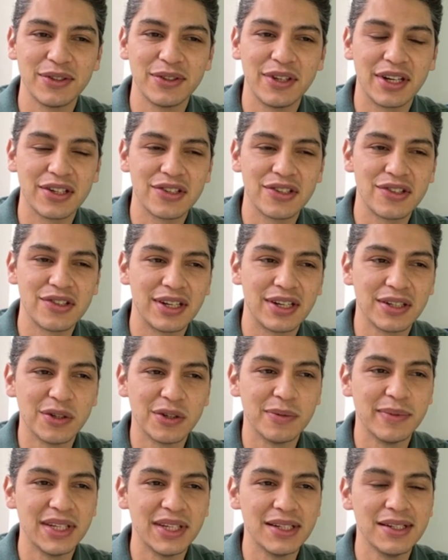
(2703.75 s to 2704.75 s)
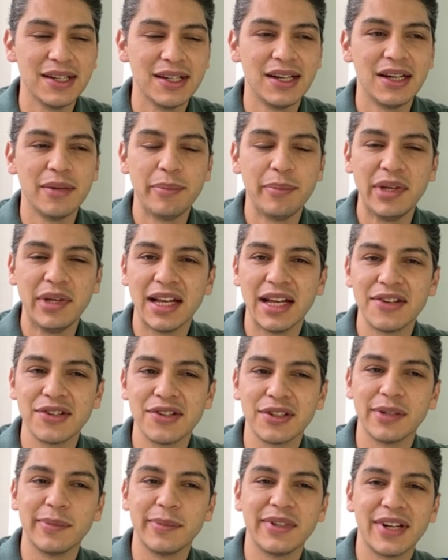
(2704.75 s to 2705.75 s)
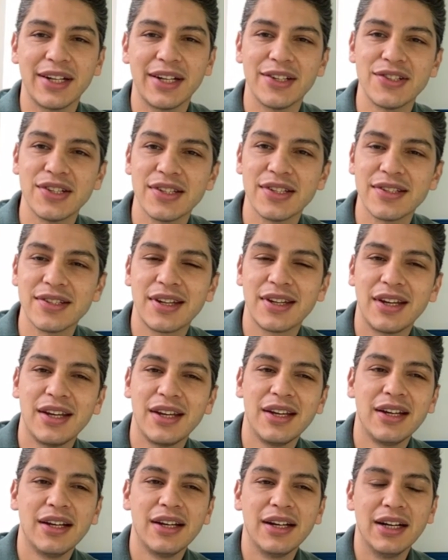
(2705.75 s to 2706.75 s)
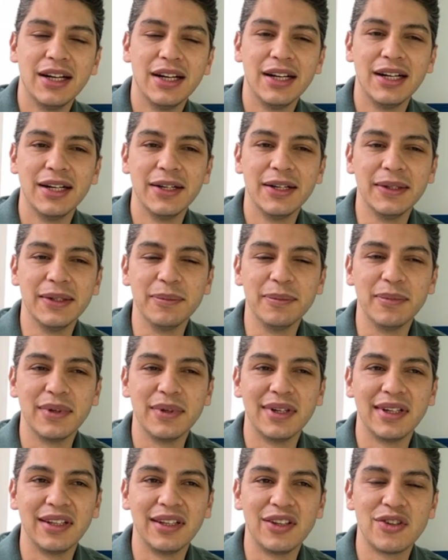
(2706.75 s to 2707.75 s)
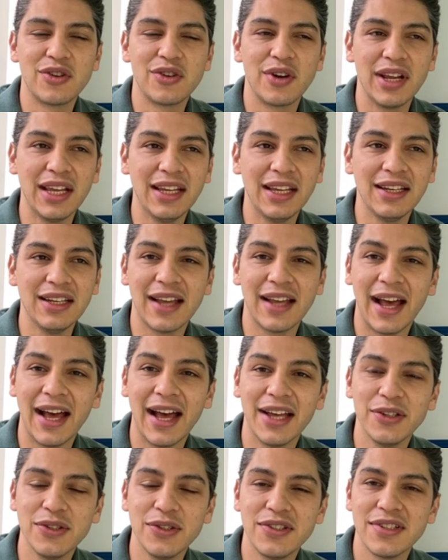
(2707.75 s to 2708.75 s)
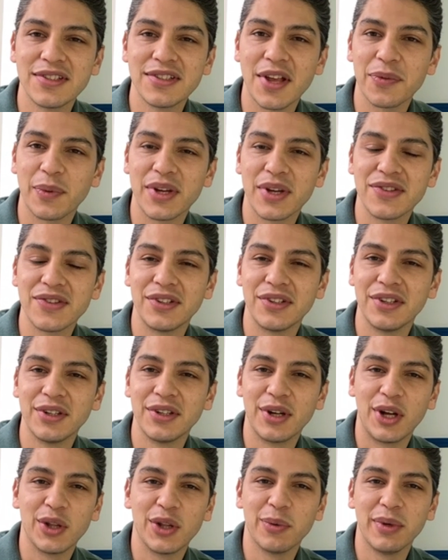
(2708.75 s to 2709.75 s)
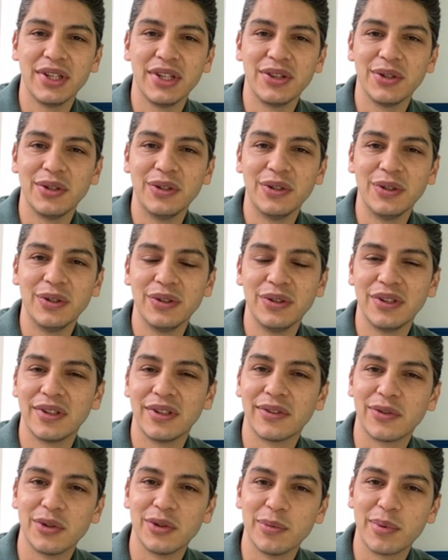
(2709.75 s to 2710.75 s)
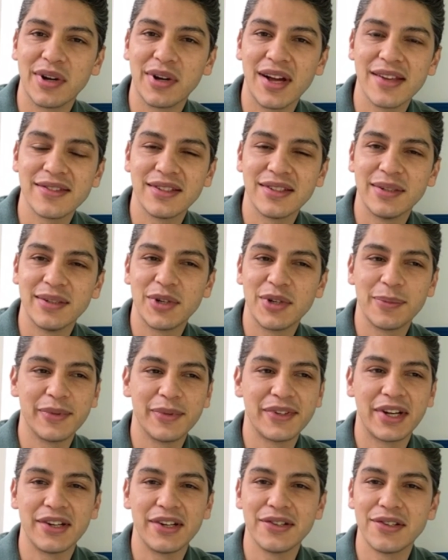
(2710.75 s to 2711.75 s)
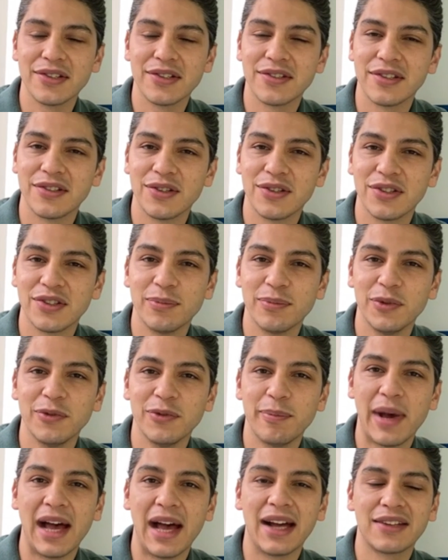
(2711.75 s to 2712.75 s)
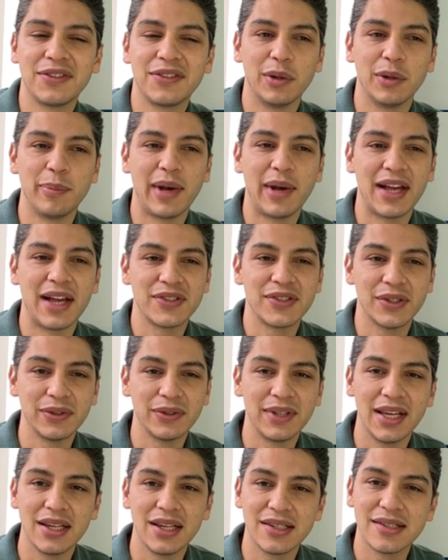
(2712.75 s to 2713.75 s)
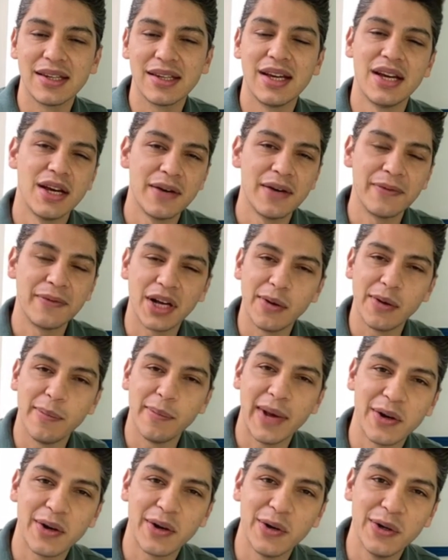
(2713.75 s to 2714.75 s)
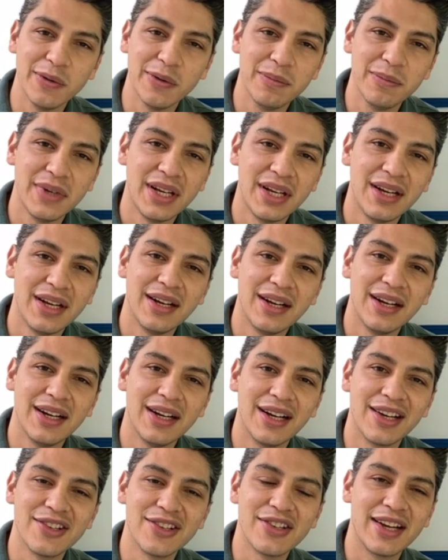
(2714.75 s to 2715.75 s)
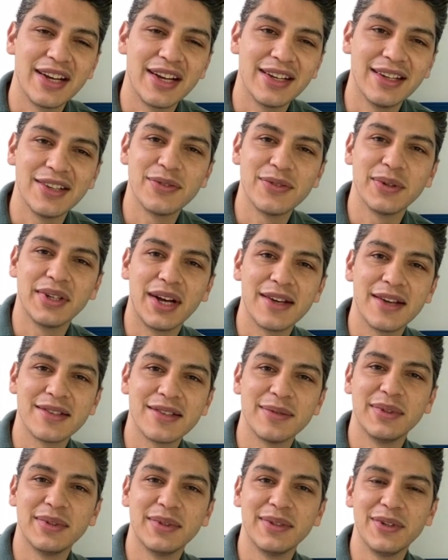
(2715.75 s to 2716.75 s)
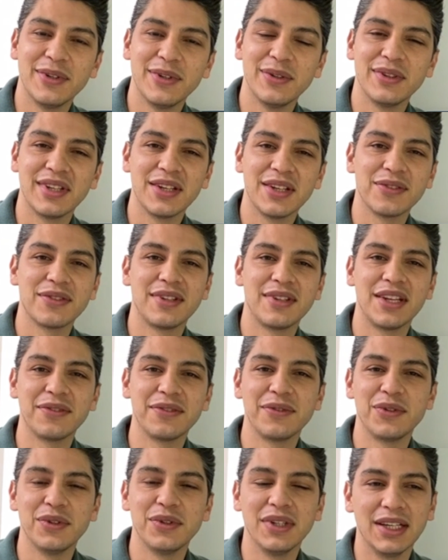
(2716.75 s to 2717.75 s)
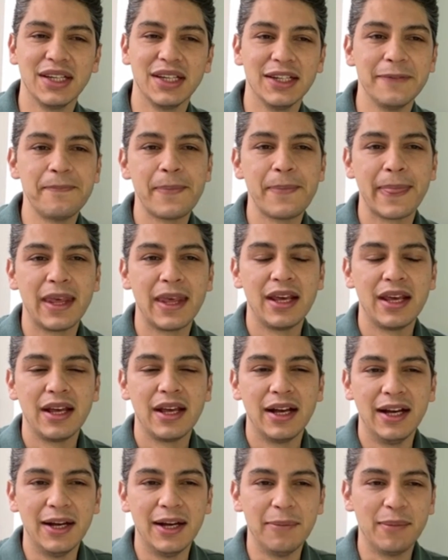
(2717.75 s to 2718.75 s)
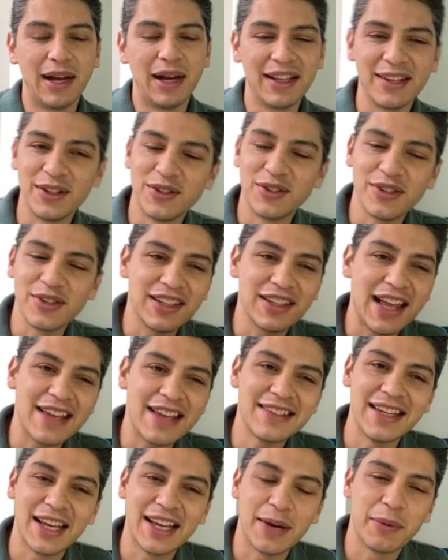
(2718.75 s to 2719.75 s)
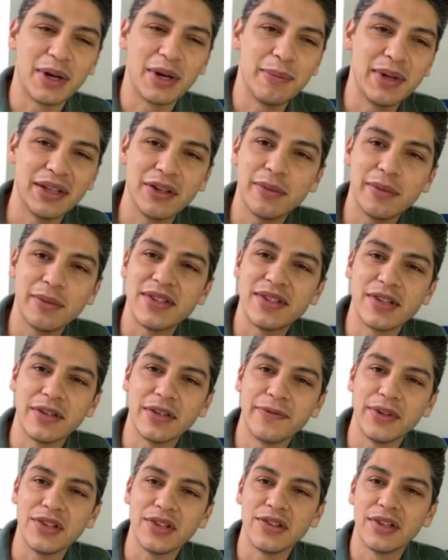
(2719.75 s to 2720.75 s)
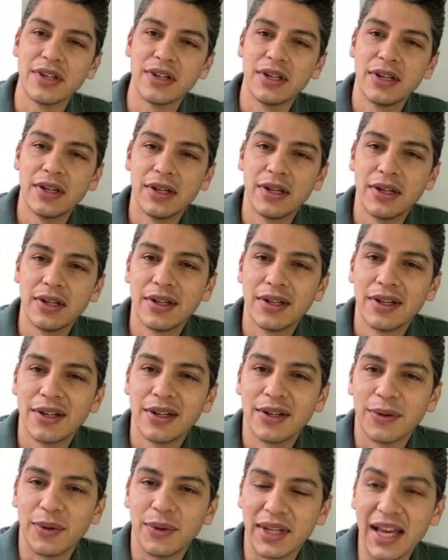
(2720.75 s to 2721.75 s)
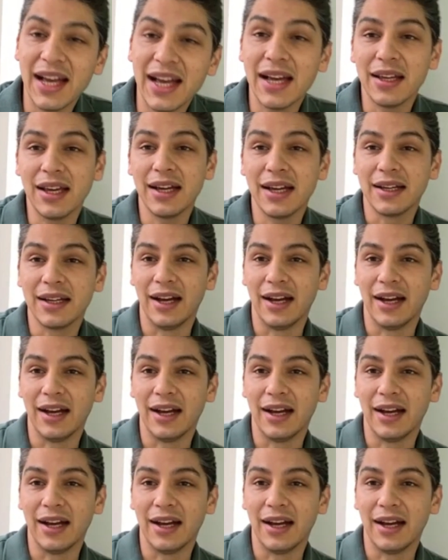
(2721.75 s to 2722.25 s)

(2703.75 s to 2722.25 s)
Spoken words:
Dr. Shauna Goldman, pediatric dermatologist, trained at UT Southwestern all the way through. Super awesome dermatologist who just moved back to El Paso. Thanks for coming back home, Shauna. It's really awesome of you, and thanks for tuning in. Last thing, I want to be a little bit selfish. Yeah.